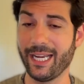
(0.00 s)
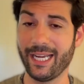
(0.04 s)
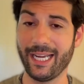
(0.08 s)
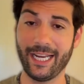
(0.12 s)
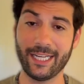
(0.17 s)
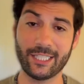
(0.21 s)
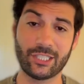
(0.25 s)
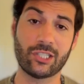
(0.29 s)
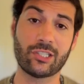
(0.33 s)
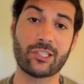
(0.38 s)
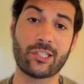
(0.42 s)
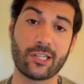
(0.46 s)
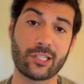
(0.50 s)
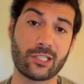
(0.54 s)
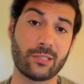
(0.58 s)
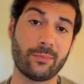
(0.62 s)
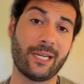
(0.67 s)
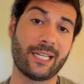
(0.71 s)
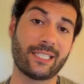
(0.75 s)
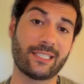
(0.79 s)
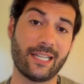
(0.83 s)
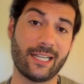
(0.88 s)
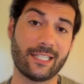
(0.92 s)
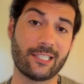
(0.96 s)
It just doesn't
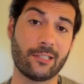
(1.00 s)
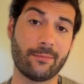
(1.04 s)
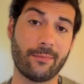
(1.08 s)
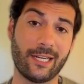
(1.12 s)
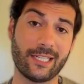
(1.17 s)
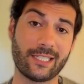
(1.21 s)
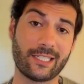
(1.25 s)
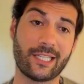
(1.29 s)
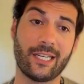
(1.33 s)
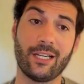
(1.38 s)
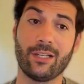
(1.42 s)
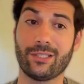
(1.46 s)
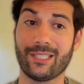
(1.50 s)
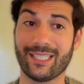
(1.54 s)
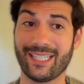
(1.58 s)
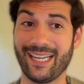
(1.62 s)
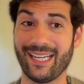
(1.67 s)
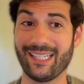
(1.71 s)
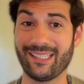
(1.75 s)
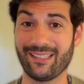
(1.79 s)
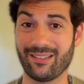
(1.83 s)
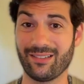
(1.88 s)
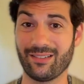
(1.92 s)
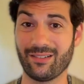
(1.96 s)
make sense at my scale to
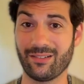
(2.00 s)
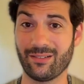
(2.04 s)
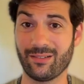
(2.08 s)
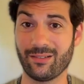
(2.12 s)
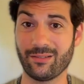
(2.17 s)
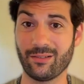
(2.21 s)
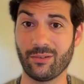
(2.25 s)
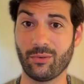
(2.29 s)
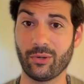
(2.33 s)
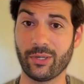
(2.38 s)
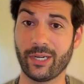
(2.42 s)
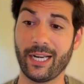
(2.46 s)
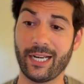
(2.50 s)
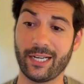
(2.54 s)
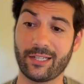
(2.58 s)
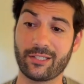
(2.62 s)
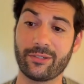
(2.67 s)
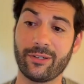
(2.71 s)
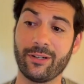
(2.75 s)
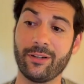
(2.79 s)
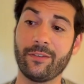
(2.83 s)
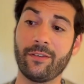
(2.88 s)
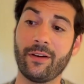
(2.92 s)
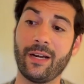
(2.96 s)
get organic
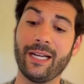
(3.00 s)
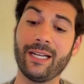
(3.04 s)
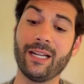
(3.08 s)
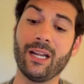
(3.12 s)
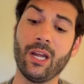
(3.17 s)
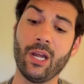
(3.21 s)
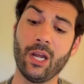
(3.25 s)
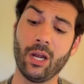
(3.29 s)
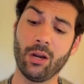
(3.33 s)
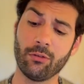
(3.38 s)
certified.